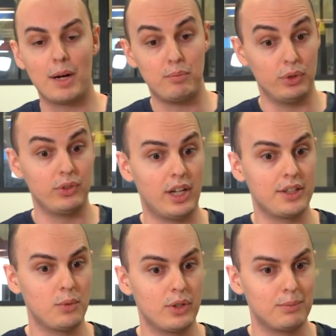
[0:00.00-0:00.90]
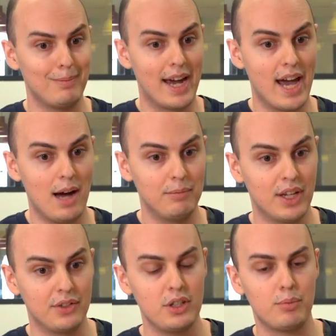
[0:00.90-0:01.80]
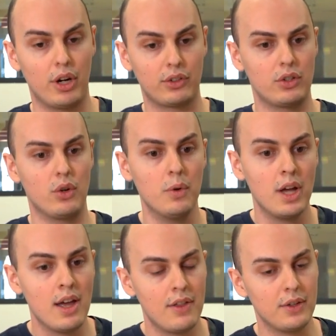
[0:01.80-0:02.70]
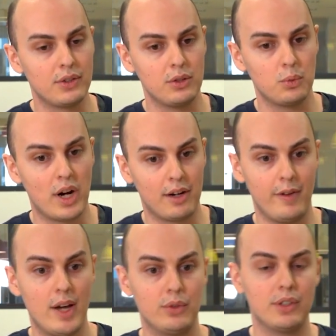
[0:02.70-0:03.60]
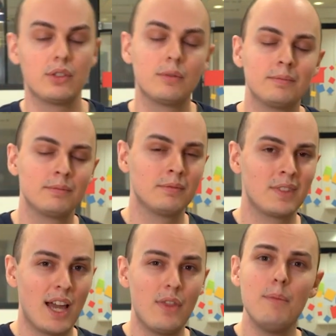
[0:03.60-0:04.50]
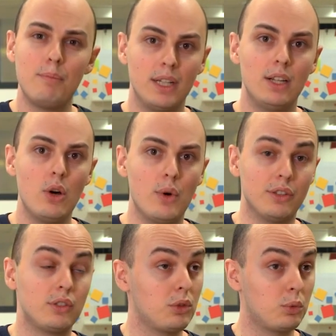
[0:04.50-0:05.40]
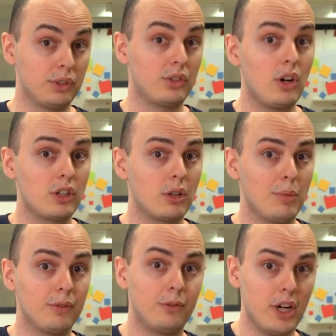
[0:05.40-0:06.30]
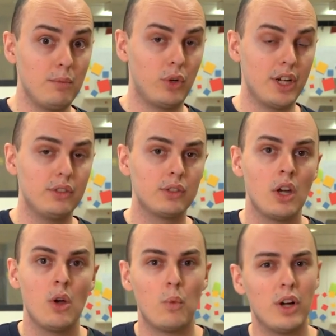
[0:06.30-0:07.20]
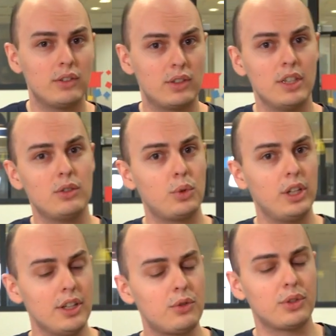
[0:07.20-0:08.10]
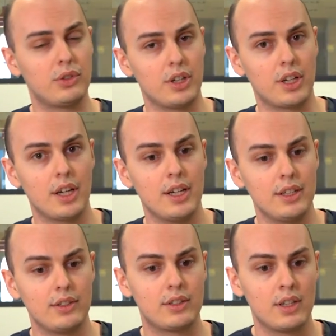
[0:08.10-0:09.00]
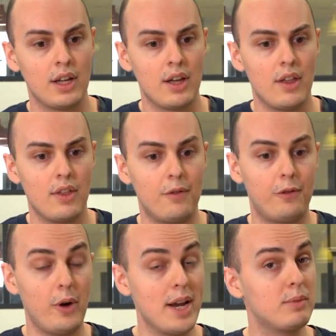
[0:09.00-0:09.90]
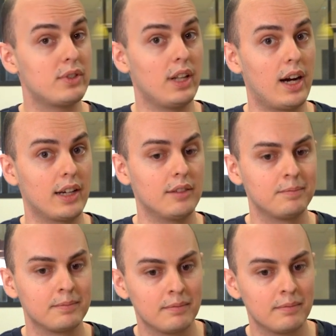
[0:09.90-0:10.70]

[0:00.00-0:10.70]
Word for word: my bundle ID was myapp.debug, so this is where I found it. And then below it, since we're talking about frame rate, what is really interesting is the frames line.